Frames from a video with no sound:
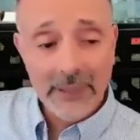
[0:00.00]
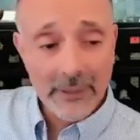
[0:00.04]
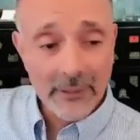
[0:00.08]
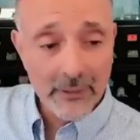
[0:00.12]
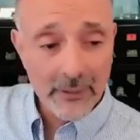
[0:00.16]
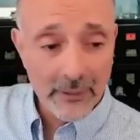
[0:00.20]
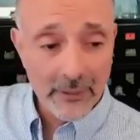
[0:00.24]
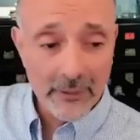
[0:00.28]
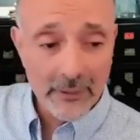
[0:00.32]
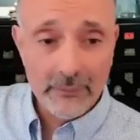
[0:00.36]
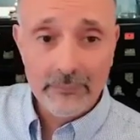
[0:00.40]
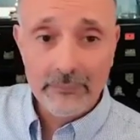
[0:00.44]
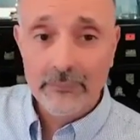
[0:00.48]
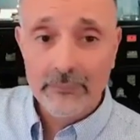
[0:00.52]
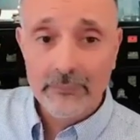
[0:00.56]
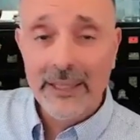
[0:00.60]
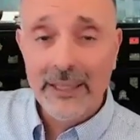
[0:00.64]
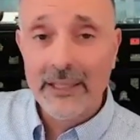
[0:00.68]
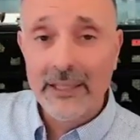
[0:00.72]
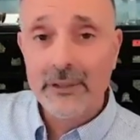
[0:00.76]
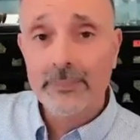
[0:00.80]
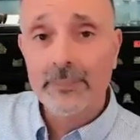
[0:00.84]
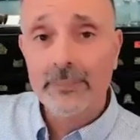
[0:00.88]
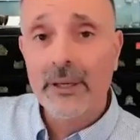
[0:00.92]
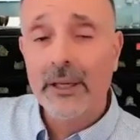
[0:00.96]
uh,
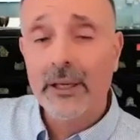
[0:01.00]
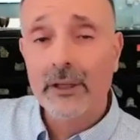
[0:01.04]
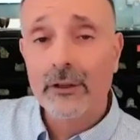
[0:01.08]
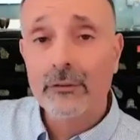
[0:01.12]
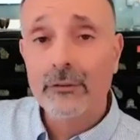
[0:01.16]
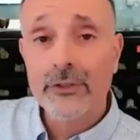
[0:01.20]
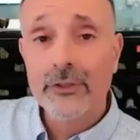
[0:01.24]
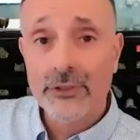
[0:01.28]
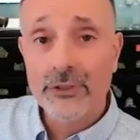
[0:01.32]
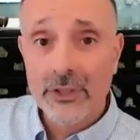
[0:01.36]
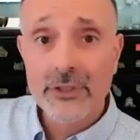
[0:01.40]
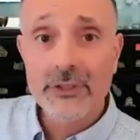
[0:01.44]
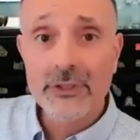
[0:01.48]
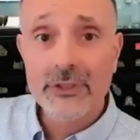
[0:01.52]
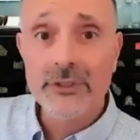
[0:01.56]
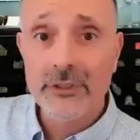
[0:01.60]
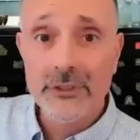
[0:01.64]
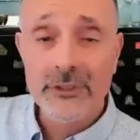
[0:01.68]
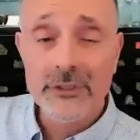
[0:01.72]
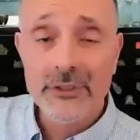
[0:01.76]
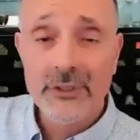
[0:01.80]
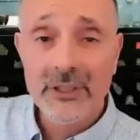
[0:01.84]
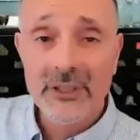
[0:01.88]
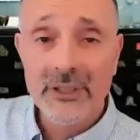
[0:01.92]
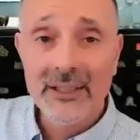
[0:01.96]
antibiotic
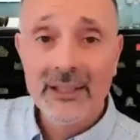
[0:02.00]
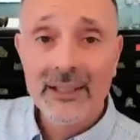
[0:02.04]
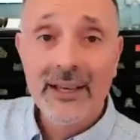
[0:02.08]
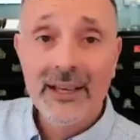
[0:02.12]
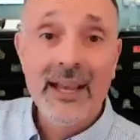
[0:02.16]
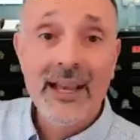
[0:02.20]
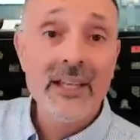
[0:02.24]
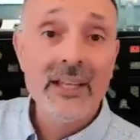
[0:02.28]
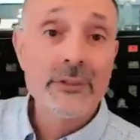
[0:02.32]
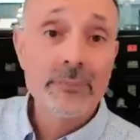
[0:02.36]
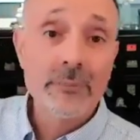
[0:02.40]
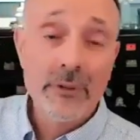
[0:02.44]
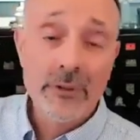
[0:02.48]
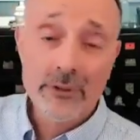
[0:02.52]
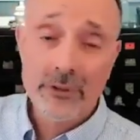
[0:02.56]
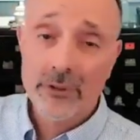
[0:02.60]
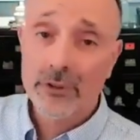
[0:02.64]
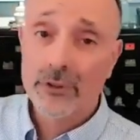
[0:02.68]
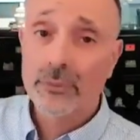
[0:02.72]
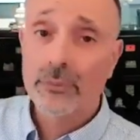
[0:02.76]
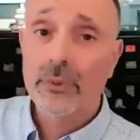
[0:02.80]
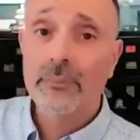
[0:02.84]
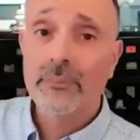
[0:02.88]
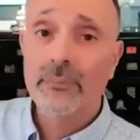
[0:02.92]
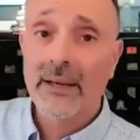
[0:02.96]
resistance as much
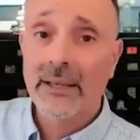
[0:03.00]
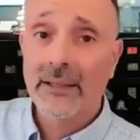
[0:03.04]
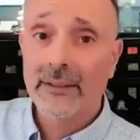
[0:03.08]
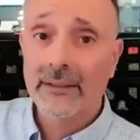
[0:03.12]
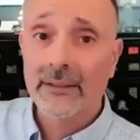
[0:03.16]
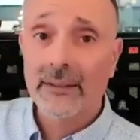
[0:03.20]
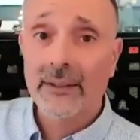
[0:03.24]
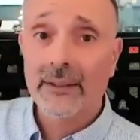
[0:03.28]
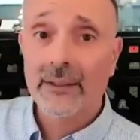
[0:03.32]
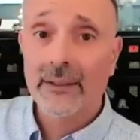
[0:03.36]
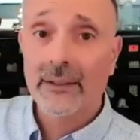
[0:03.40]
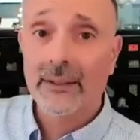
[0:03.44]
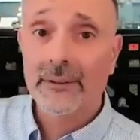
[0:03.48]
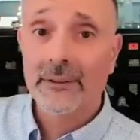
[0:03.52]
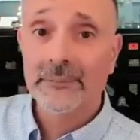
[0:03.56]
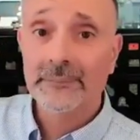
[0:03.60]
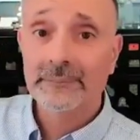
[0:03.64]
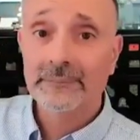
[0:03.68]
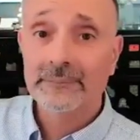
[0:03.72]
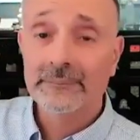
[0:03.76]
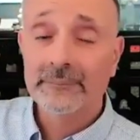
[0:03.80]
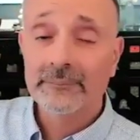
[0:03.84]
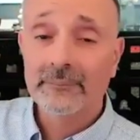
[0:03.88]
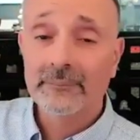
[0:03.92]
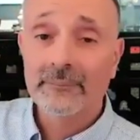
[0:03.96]
as we might think
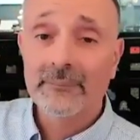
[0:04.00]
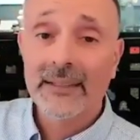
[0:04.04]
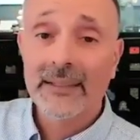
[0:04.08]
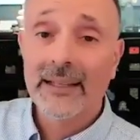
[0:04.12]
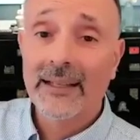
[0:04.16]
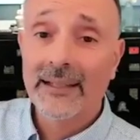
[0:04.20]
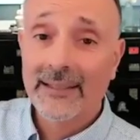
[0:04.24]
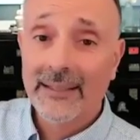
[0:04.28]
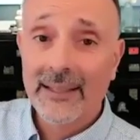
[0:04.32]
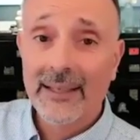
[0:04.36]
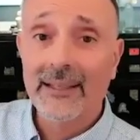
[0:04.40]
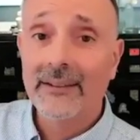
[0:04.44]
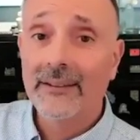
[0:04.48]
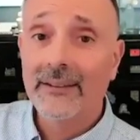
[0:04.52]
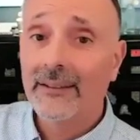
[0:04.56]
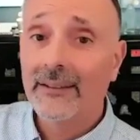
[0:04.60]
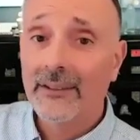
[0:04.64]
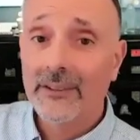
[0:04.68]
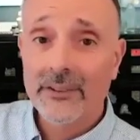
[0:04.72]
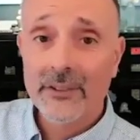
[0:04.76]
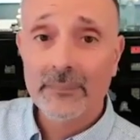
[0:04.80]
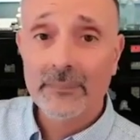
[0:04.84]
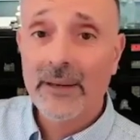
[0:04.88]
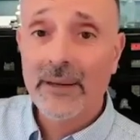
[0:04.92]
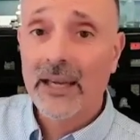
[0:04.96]
again,
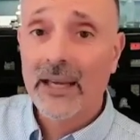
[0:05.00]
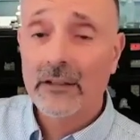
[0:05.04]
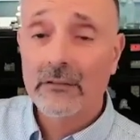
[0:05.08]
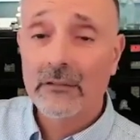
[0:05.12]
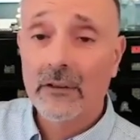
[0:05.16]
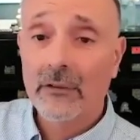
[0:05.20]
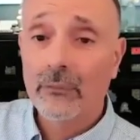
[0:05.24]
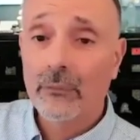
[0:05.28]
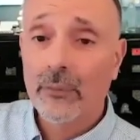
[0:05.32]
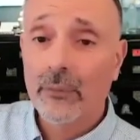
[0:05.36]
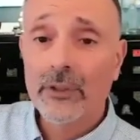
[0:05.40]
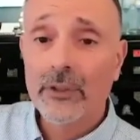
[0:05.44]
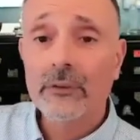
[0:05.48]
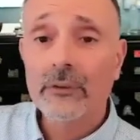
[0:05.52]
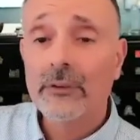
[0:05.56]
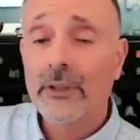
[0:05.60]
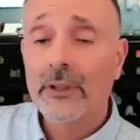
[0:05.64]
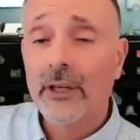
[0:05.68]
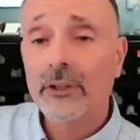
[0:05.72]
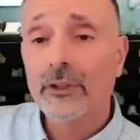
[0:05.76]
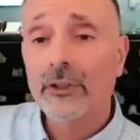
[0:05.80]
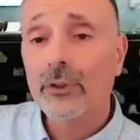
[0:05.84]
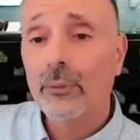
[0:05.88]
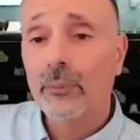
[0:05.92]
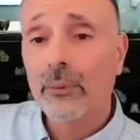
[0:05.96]
it's a matter of whether or
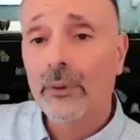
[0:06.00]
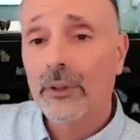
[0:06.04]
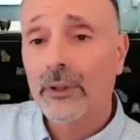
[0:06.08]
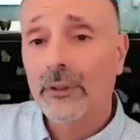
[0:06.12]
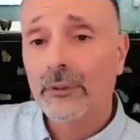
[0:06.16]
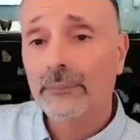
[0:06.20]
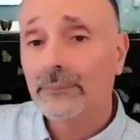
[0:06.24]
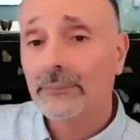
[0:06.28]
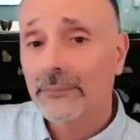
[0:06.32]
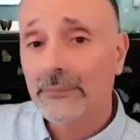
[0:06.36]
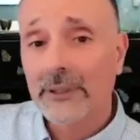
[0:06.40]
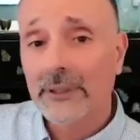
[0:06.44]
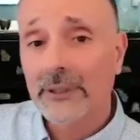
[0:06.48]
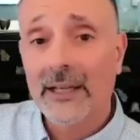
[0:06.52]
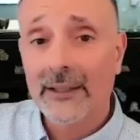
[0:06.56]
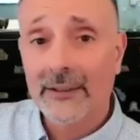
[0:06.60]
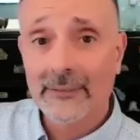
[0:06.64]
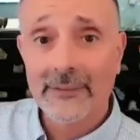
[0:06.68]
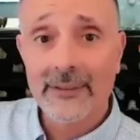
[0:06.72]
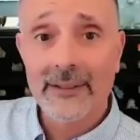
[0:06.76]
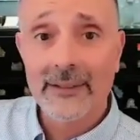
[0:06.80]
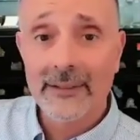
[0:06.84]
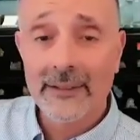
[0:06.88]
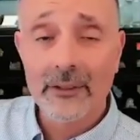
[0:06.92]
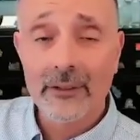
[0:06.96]
not you want to die
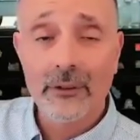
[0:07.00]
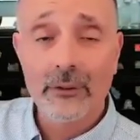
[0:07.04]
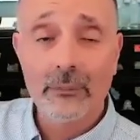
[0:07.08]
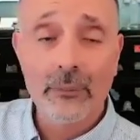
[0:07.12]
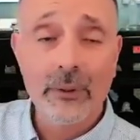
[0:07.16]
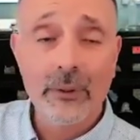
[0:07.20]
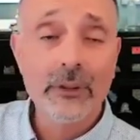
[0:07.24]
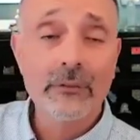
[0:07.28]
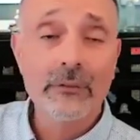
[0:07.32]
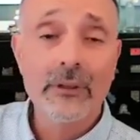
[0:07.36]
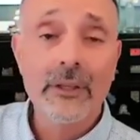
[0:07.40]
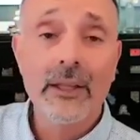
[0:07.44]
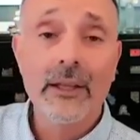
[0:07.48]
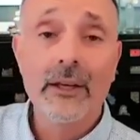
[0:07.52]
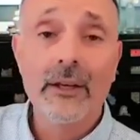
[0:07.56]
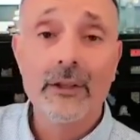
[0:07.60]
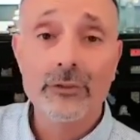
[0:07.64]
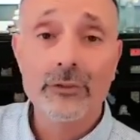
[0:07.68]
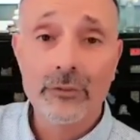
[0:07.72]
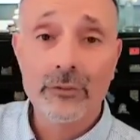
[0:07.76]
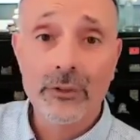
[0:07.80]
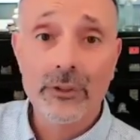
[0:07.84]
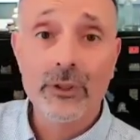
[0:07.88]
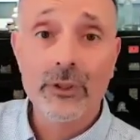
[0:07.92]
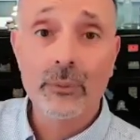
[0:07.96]
on that hill, whether or not
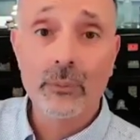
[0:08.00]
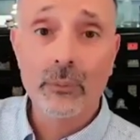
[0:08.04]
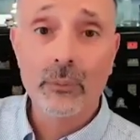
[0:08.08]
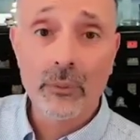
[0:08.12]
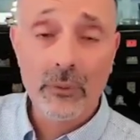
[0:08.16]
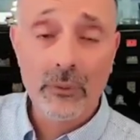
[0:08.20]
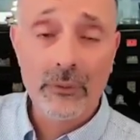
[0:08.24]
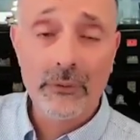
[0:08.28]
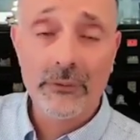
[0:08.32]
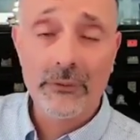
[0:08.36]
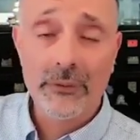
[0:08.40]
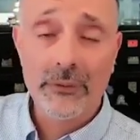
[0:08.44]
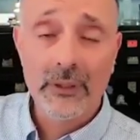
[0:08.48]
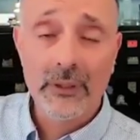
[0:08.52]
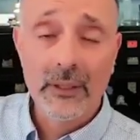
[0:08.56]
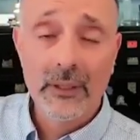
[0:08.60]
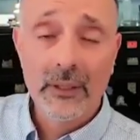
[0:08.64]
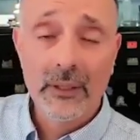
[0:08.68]
it's really worth